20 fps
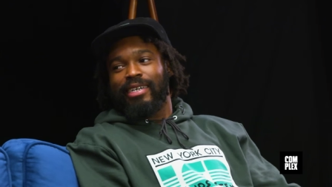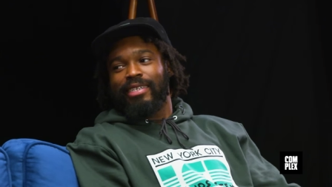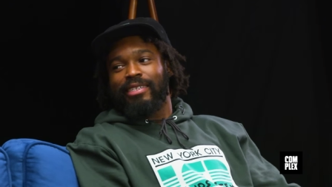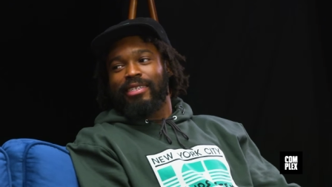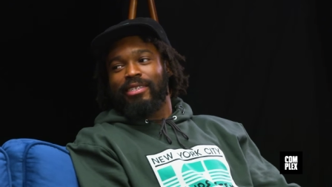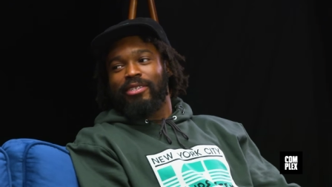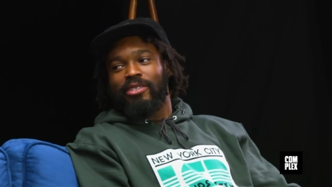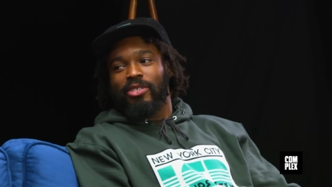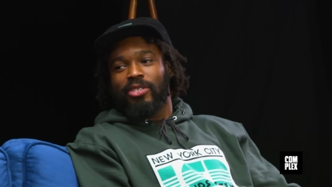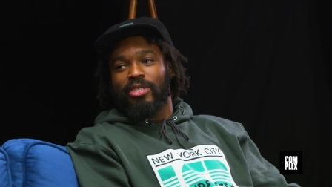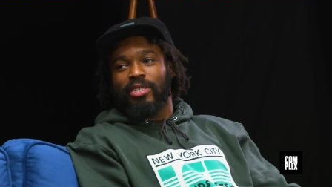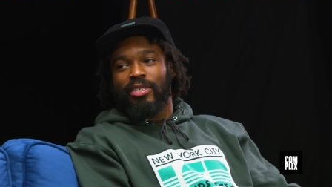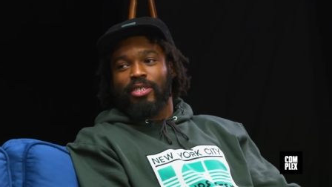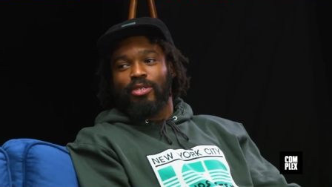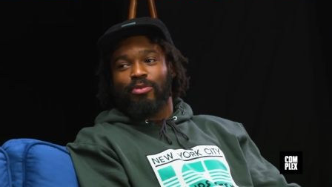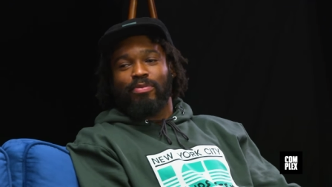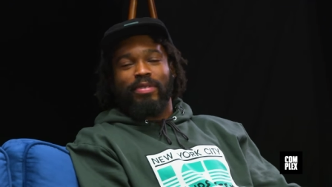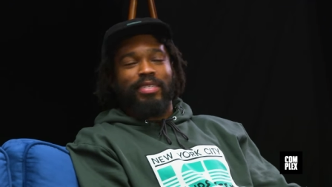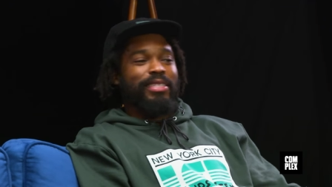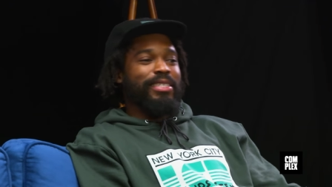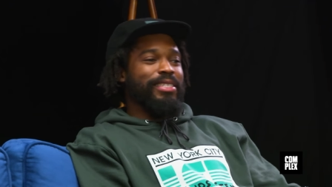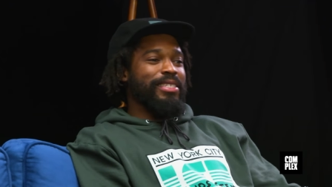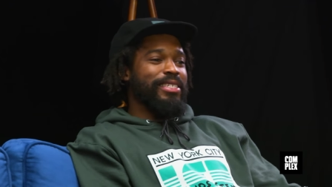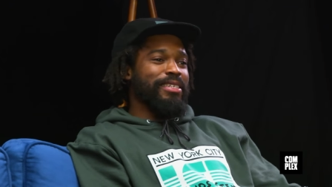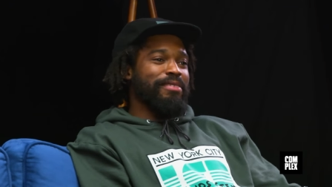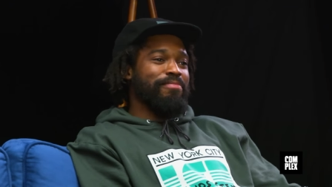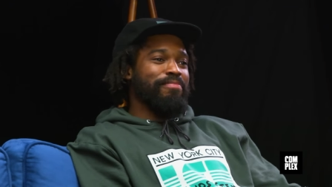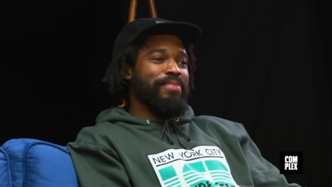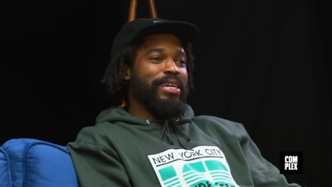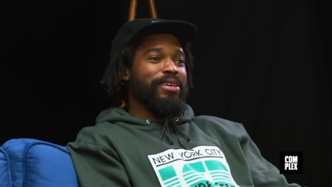i did just see a tweet that
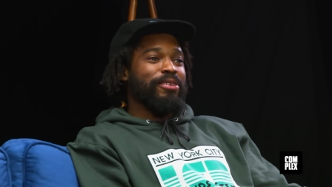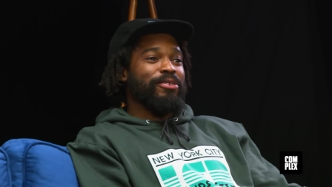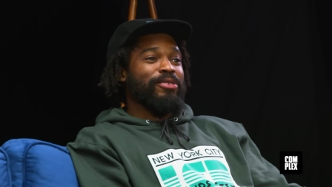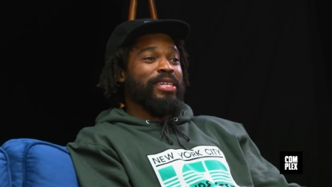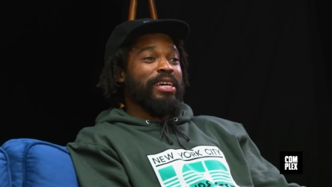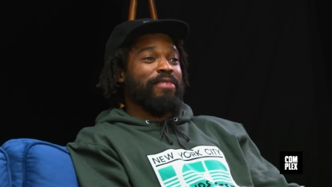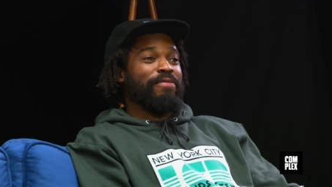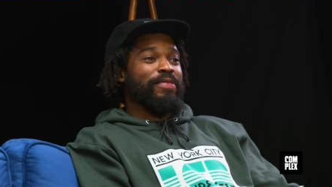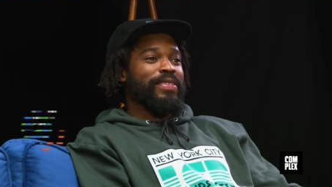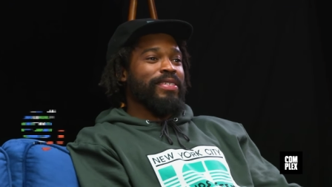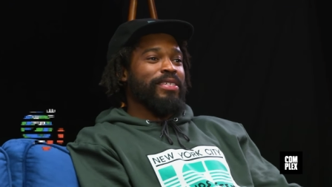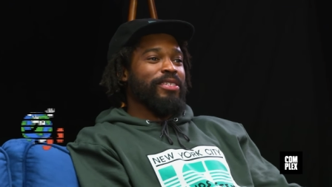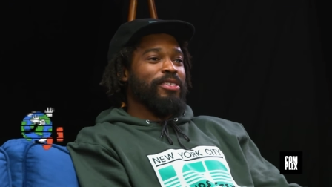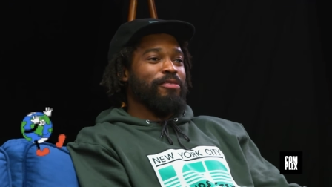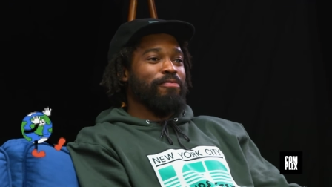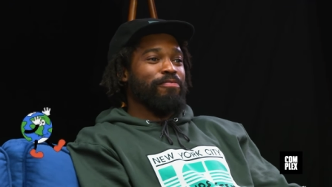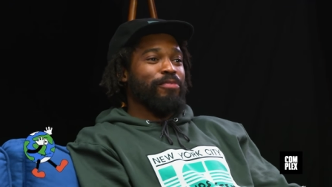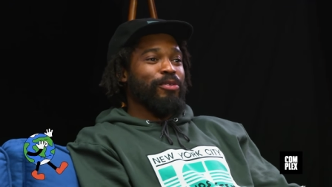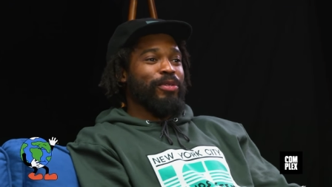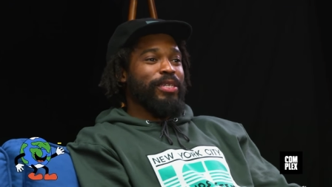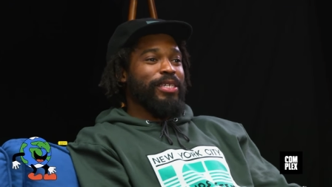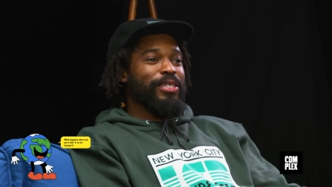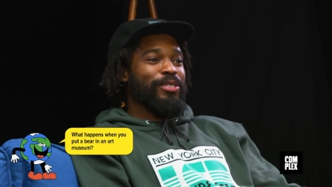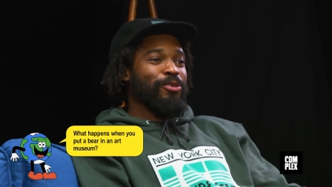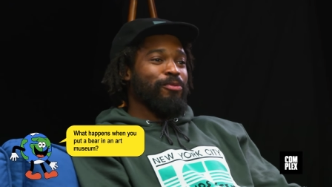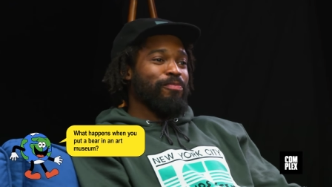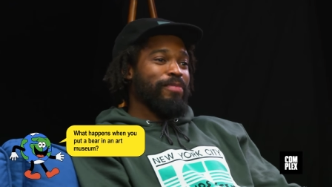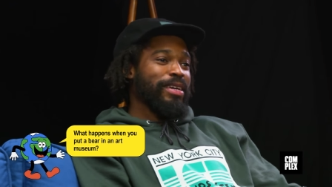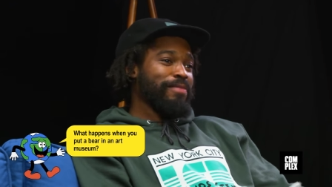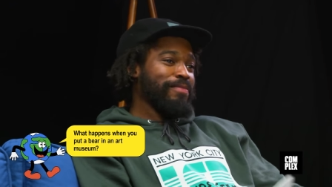said bears have a sense of beauty
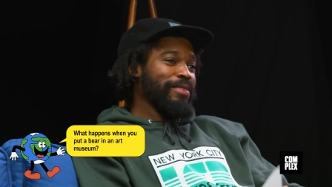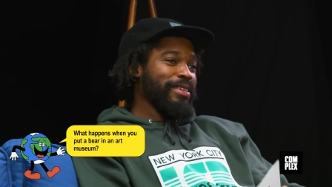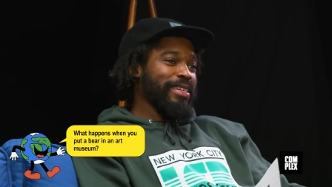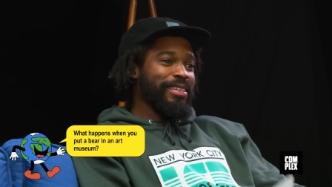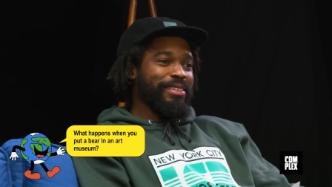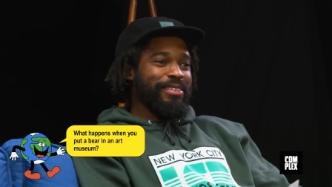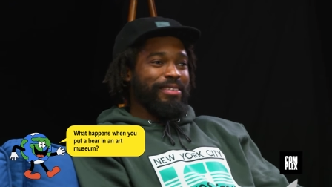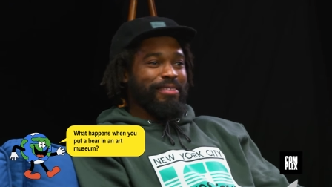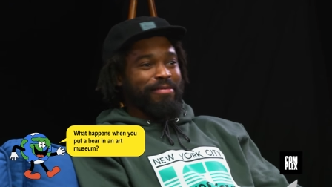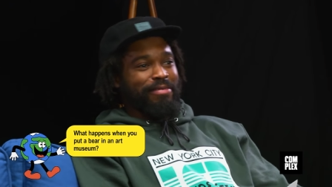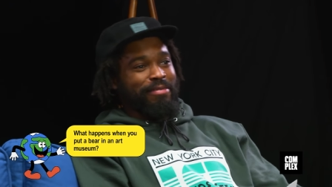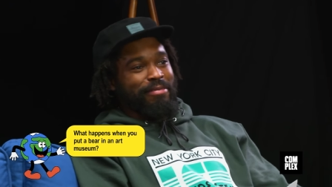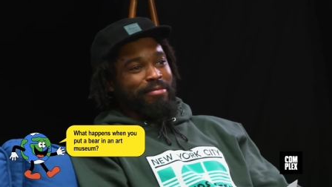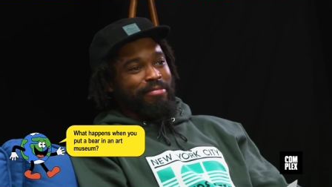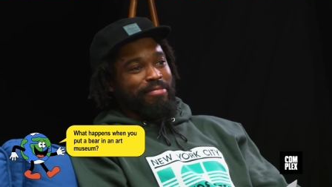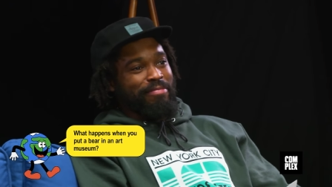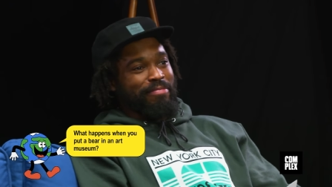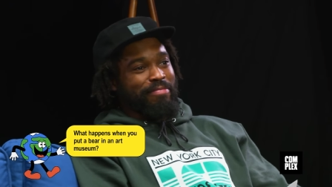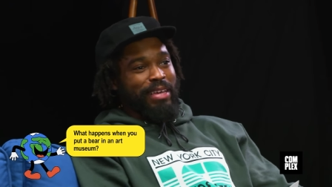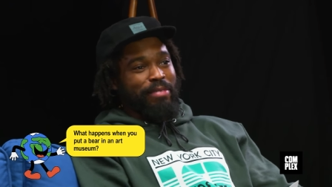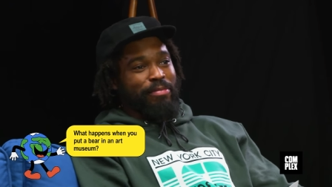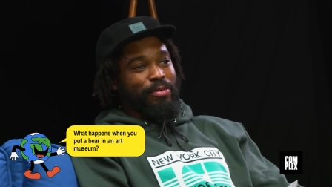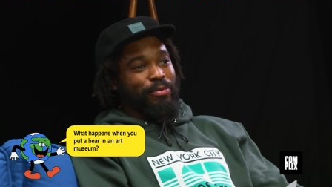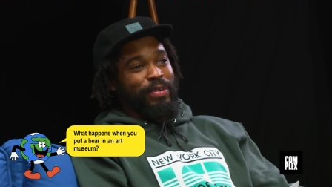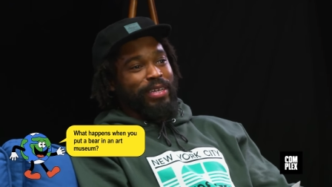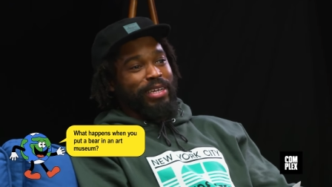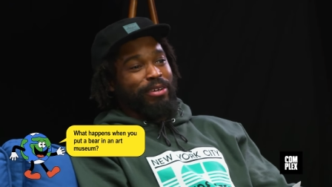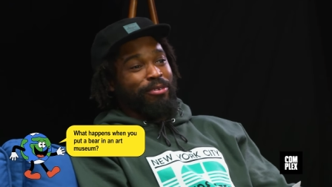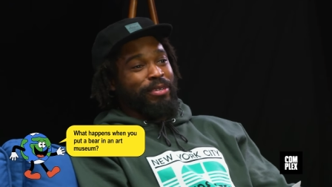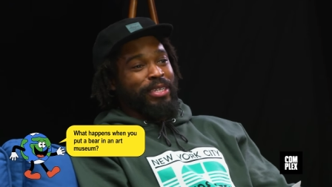so maybe maybe
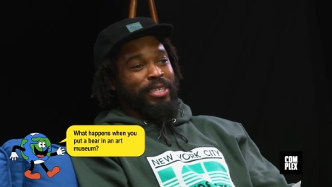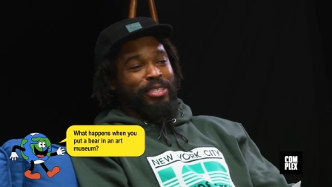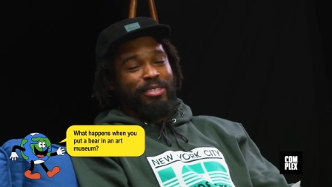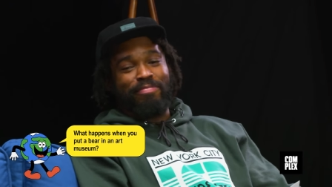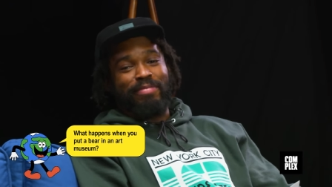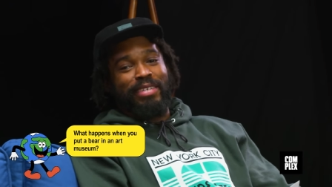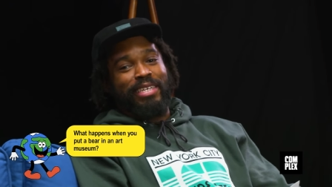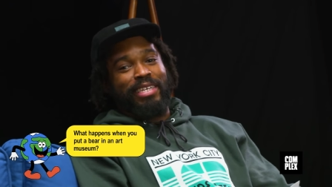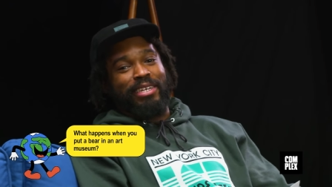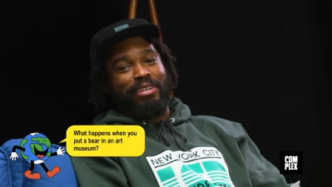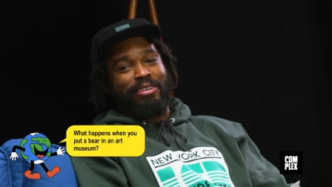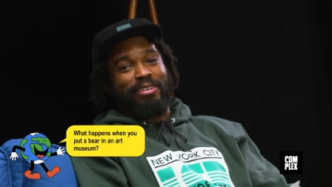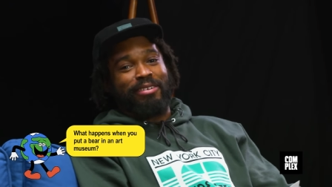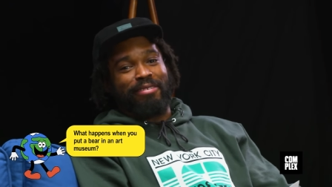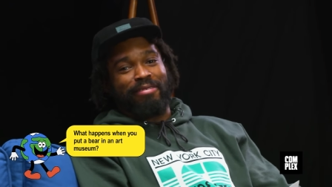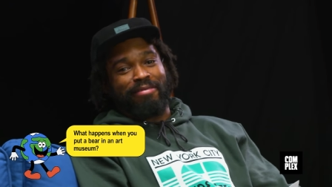we don't need to be here.